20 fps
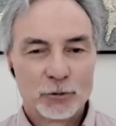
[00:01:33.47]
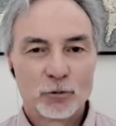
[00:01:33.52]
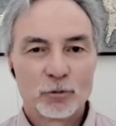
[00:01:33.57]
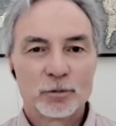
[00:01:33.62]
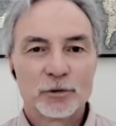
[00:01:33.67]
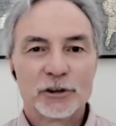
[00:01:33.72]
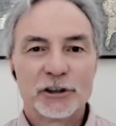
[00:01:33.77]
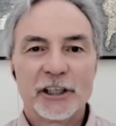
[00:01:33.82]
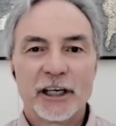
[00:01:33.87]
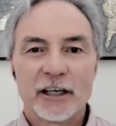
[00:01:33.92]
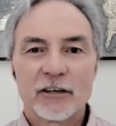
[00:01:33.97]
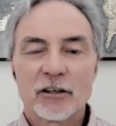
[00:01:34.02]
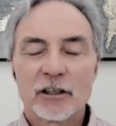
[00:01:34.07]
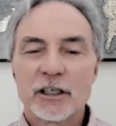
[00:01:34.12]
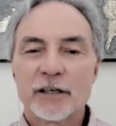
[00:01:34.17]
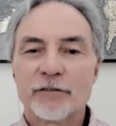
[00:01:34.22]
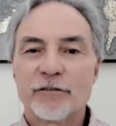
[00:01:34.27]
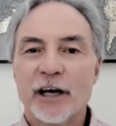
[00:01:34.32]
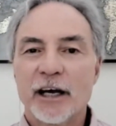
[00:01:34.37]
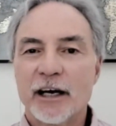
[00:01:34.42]

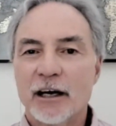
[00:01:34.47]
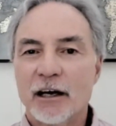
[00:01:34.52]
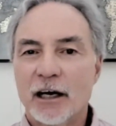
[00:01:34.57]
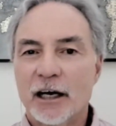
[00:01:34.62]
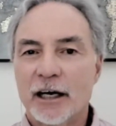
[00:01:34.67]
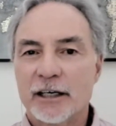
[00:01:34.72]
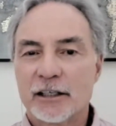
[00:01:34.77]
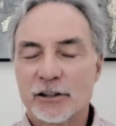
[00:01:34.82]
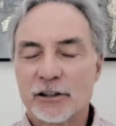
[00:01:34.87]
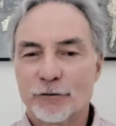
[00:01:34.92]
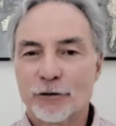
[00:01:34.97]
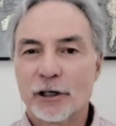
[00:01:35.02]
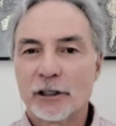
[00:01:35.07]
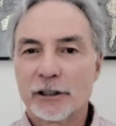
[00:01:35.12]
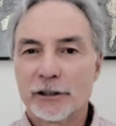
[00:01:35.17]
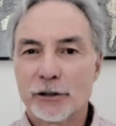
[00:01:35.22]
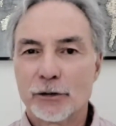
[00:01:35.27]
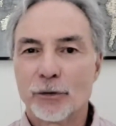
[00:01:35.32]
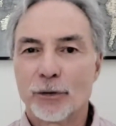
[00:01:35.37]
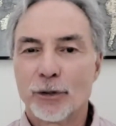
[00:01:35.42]
Generative AI is a
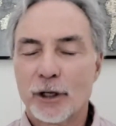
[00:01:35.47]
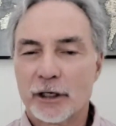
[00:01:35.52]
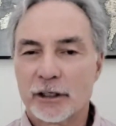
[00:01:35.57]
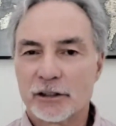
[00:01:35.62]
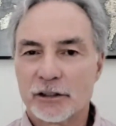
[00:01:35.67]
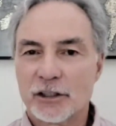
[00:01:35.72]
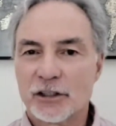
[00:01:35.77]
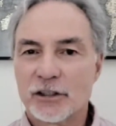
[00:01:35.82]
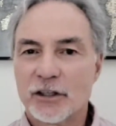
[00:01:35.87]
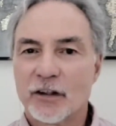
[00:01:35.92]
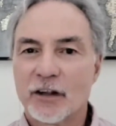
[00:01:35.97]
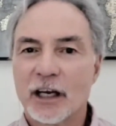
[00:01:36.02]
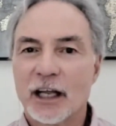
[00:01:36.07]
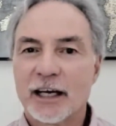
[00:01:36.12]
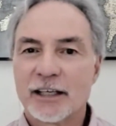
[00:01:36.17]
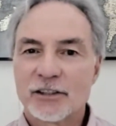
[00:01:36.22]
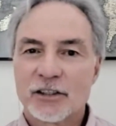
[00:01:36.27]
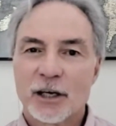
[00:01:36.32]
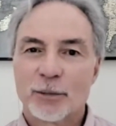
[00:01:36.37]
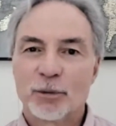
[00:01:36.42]
fairly new thing. It's just in the
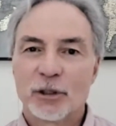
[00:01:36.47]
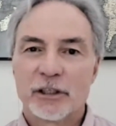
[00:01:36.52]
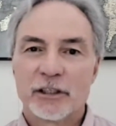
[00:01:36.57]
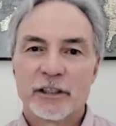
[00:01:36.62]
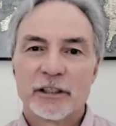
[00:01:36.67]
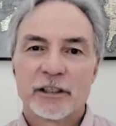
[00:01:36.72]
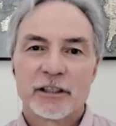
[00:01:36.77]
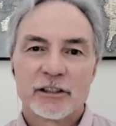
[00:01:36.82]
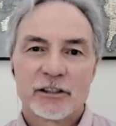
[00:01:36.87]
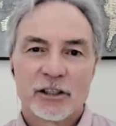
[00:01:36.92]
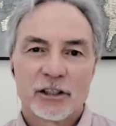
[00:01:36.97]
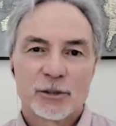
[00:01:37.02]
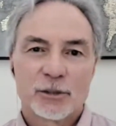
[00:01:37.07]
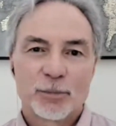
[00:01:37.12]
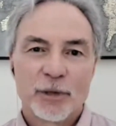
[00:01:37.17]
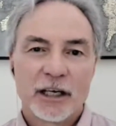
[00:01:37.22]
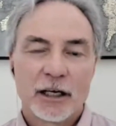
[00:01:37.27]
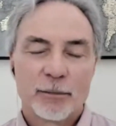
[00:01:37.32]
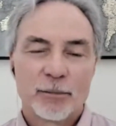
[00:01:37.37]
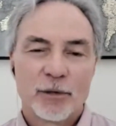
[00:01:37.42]
last couple of years, it's
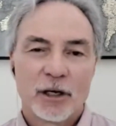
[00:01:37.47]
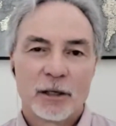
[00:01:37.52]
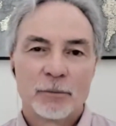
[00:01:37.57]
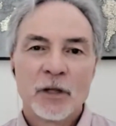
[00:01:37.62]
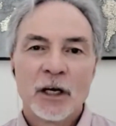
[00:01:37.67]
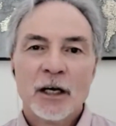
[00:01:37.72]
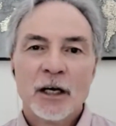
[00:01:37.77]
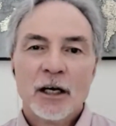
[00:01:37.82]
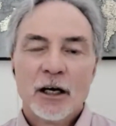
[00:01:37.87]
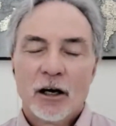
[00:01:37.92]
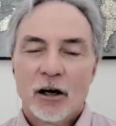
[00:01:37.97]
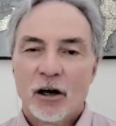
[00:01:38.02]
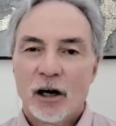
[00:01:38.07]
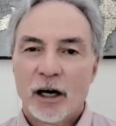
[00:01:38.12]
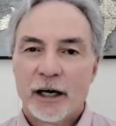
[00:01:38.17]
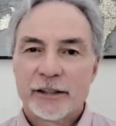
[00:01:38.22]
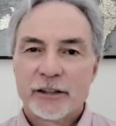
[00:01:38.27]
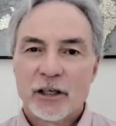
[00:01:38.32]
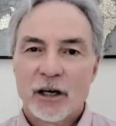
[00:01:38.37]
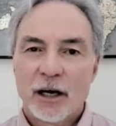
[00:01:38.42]
become a
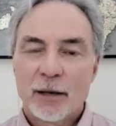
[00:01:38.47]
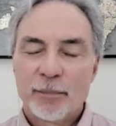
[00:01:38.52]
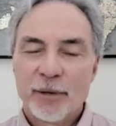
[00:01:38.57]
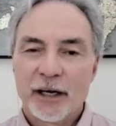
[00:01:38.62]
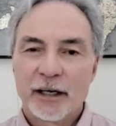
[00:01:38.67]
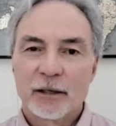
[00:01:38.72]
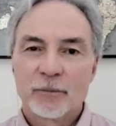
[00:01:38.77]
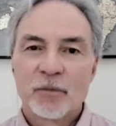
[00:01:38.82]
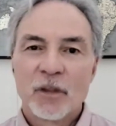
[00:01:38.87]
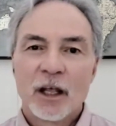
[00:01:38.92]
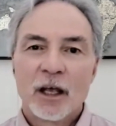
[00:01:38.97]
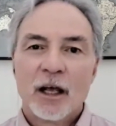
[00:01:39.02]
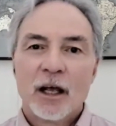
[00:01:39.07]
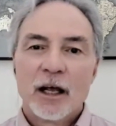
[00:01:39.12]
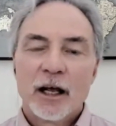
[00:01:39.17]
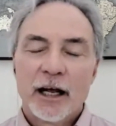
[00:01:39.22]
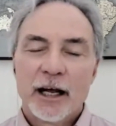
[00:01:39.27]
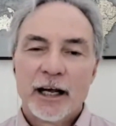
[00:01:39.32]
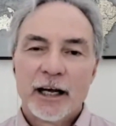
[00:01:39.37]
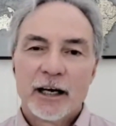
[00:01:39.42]
hot topic.
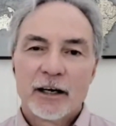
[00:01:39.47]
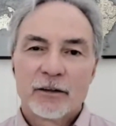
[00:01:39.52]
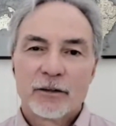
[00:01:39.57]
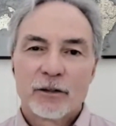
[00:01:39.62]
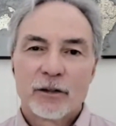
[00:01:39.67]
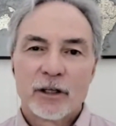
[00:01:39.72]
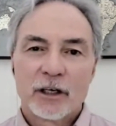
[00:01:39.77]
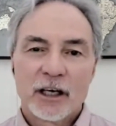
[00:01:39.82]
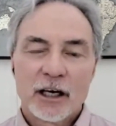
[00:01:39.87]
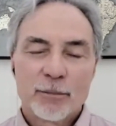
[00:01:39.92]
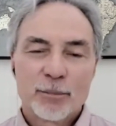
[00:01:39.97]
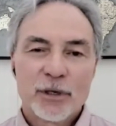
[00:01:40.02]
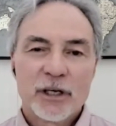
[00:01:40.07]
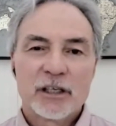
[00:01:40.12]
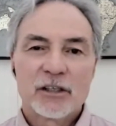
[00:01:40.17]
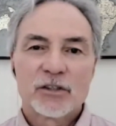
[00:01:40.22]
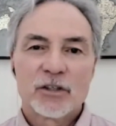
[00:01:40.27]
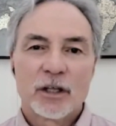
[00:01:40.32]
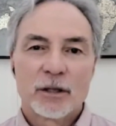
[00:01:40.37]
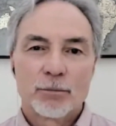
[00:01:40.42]
And the
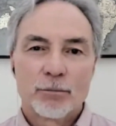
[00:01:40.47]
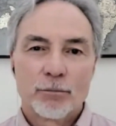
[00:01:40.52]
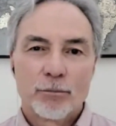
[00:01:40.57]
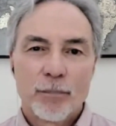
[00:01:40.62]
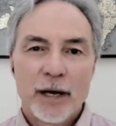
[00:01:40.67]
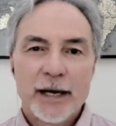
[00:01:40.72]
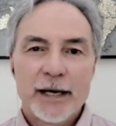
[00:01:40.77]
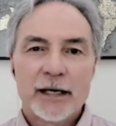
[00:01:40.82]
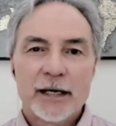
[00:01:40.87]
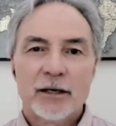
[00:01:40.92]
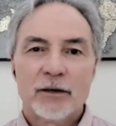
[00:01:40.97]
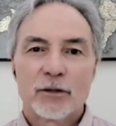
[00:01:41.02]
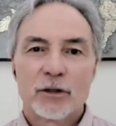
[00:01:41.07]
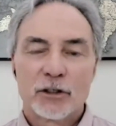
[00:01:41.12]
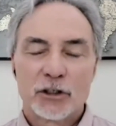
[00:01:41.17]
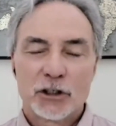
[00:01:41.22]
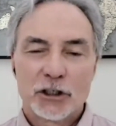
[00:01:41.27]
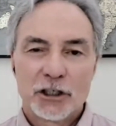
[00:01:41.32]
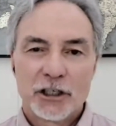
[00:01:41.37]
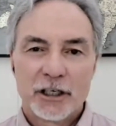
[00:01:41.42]
companies that make
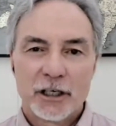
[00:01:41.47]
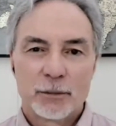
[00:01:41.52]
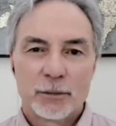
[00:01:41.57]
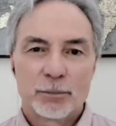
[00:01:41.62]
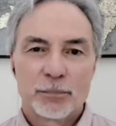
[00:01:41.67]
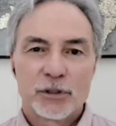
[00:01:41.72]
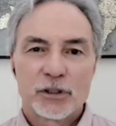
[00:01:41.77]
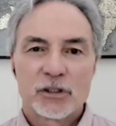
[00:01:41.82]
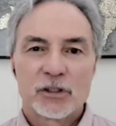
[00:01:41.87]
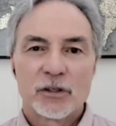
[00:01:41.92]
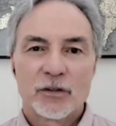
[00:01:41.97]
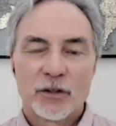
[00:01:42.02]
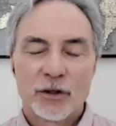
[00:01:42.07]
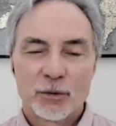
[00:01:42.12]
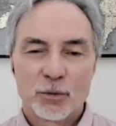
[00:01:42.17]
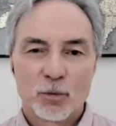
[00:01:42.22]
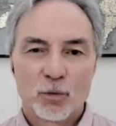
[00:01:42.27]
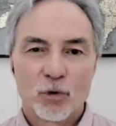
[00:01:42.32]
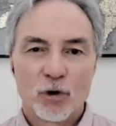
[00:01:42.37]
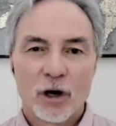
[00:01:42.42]
the chips
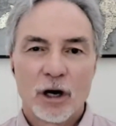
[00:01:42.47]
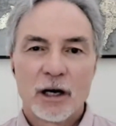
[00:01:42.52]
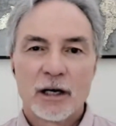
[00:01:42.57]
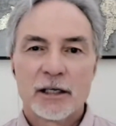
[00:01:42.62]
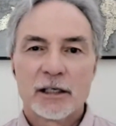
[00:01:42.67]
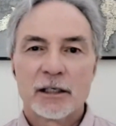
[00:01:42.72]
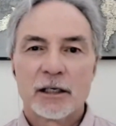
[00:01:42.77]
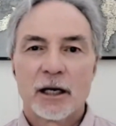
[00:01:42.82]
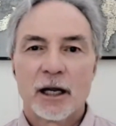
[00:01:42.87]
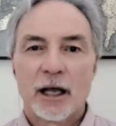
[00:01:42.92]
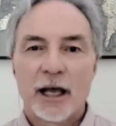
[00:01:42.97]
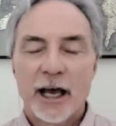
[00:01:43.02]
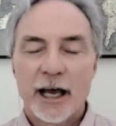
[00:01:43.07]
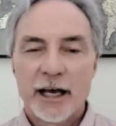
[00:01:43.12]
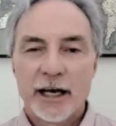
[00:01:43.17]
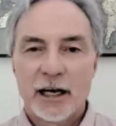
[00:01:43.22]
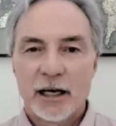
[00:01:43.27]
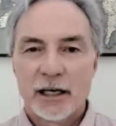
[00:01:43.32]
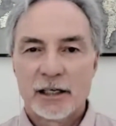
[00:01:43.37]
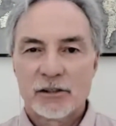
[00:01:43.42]
that run
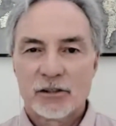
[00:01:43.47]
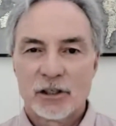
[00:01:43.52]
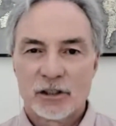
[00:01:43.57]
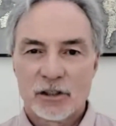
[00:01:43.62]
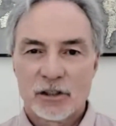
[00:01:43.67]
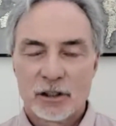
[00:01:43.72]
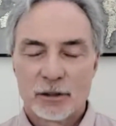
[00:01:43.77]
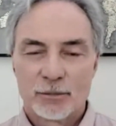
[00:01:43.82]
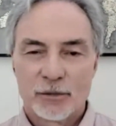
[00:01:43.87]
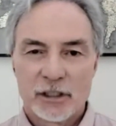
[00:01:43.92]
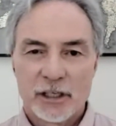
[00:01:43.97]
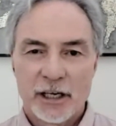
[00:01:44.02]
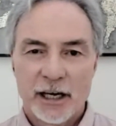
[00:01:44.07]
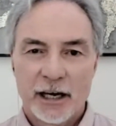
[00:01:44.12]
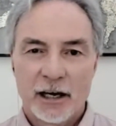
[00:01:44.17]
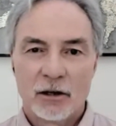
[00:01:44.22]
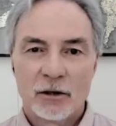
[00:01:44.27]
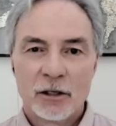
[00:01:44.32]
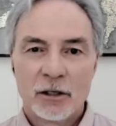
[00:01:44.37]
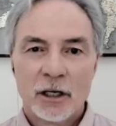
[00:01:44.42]
AI systems
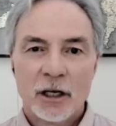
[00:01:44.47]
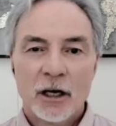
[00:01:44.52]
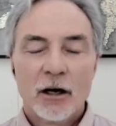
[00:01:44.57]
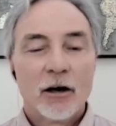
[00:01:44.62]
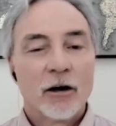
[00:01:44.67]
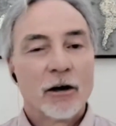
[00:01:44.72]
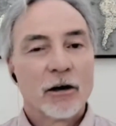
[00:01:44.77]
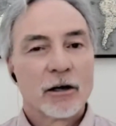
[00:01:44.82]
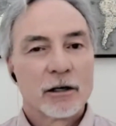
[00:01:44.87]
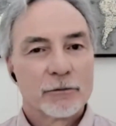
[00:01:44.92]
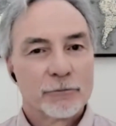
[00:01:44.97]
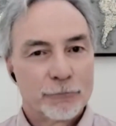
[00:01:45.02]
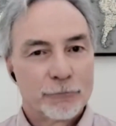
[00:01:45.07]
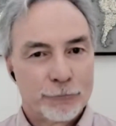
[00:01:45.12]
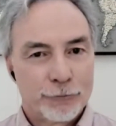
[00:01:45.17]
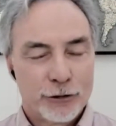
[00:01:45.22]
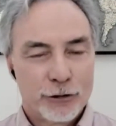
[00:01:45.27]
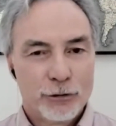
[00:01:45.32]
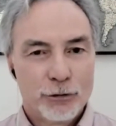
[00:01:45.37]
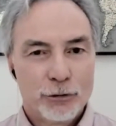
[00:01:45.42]
now are
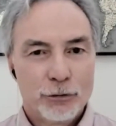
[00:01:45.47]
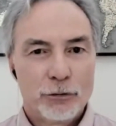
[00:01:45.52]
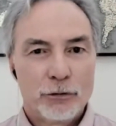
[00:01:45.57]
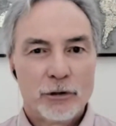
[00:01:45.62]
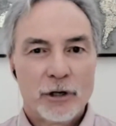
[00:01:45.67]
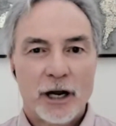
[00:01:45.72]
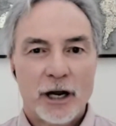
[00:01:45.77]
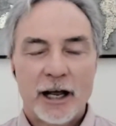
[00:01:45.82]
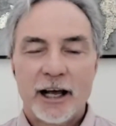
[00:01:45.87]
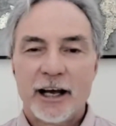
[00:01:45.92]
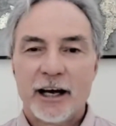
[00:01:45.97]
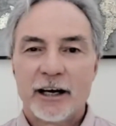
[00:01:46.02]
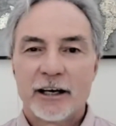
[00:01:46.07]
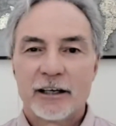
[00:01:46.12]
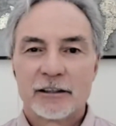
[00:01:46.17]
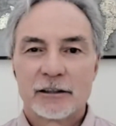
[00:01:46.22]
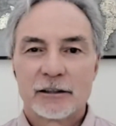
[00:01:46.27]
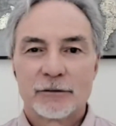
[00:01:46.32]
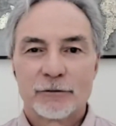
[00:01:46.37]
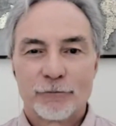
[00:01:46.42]
few
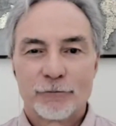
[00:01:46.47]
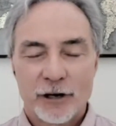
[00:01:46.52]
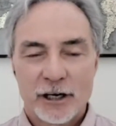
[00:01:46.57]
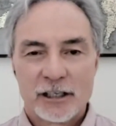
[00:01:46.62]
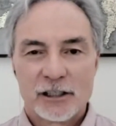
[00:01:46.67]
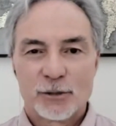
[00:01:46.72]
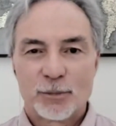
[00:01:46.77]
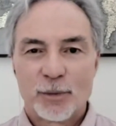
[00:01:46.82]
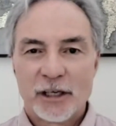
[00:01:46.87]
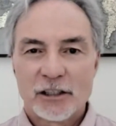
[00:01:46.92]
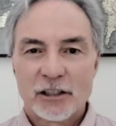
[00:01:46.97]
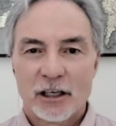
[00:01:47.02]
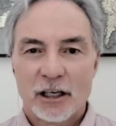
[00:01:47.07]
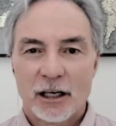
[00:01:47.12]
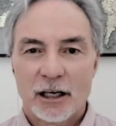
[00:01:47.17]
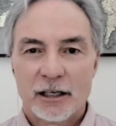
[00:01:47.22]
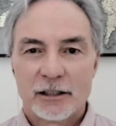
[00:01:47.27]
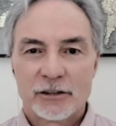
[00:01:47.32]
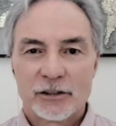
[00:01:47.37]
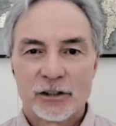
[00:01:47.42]
and very
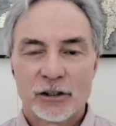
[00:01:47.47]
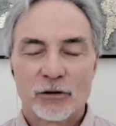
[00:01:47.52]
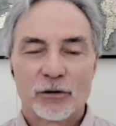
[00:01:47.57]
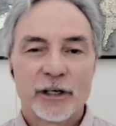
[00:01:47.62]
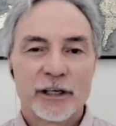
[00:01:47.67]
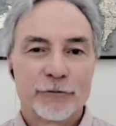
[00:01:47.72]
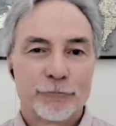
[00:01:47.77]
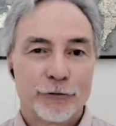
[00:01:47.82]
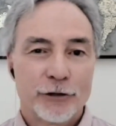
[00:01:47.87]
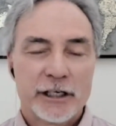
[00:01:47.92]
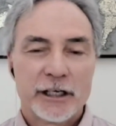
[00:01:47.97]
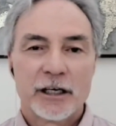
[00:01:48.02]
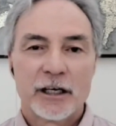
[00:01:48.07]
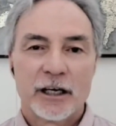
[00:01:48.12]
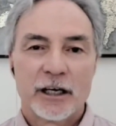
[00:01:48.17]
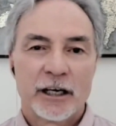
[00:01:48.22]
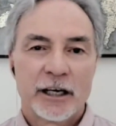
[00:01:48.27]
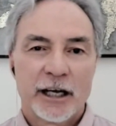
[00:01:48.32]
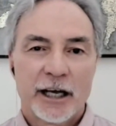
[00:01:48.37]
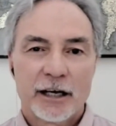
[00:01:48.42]
specialized. So
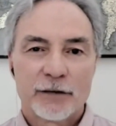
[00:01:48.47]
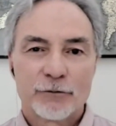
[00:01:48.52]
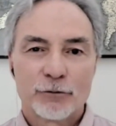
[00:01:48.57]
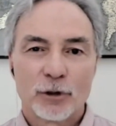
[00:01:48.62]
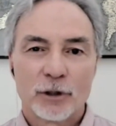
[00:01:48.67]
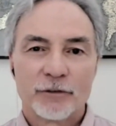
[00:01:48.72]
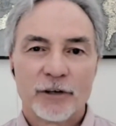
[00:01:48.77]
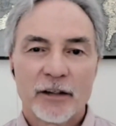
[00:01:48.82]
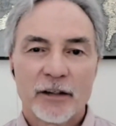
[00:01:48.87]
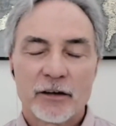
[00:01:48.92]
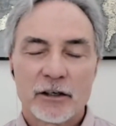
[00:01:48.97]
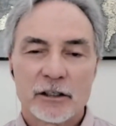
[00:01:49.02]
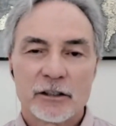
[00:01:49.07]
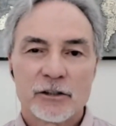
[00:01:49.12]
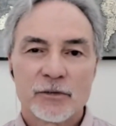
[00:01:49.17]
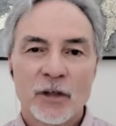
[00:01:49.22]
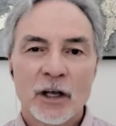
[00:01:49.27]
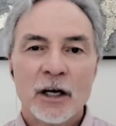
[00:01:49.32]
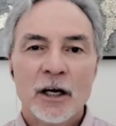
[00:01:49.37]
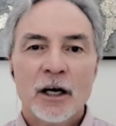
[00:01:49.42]
NVIDIA and a handful of
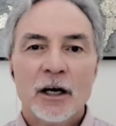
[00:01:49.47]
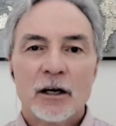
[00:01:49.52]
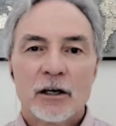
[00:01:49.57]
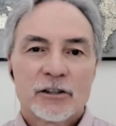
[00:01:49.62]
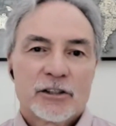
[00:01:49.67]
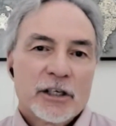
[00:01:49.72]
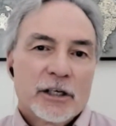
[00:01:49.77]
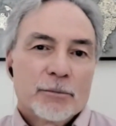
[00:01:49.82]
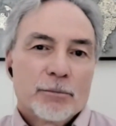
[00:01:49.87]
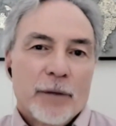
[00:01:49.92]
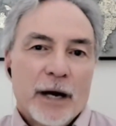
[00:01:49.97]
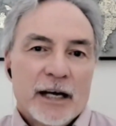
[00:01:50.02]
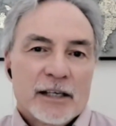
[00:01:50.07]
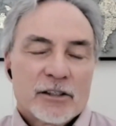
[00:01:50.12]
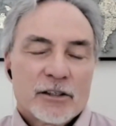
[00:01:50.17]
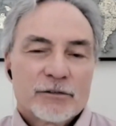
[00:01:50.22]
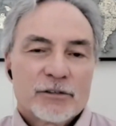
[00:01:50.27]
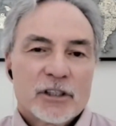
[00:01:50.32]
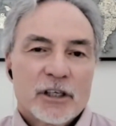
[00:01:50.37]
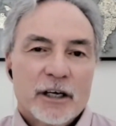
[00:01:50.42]
others are seeing
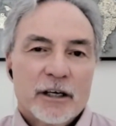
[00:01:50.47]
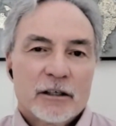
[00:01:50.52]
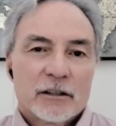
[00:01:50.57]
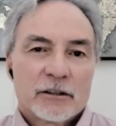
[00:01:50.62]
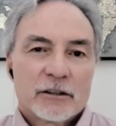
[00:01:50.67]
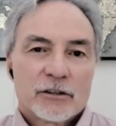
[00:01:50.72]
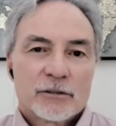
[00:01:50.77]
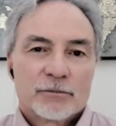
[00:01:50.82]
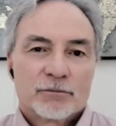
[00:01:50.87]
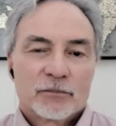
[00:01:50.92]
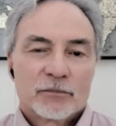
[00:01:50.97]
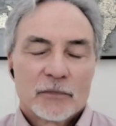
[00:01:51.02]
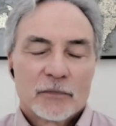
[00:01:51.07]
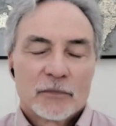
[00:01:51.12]
massive sales.